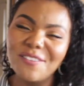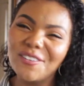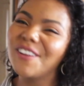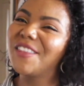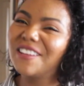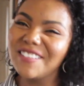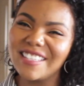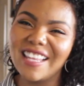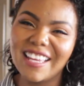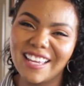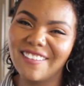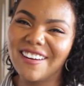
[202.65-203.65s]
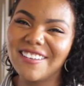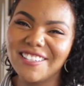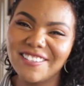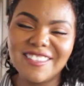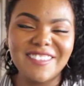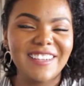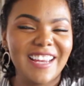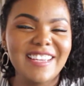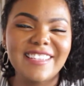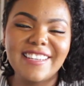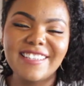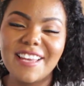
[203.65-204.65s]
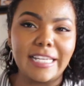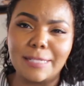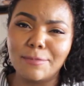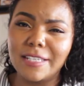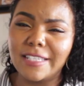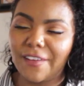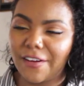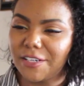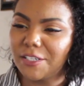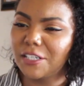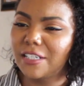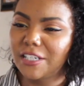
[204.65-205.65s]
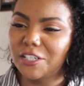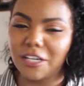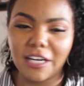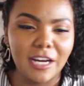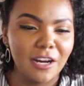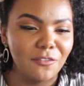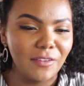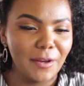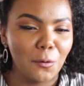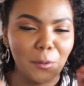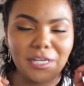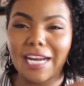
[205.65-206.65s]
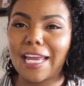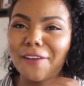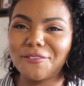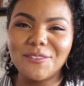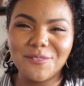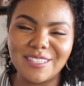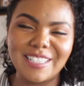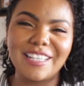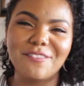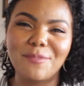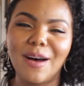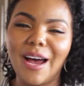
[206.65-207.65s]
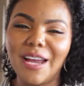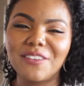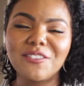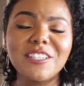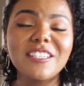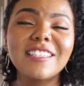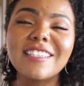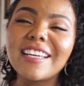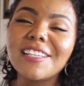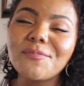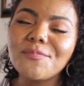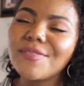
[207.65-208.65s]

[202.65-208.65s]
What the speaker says: For things lugging around 2 suitcases. Had to be very strategic of like what I kept and what I left behind, which is like,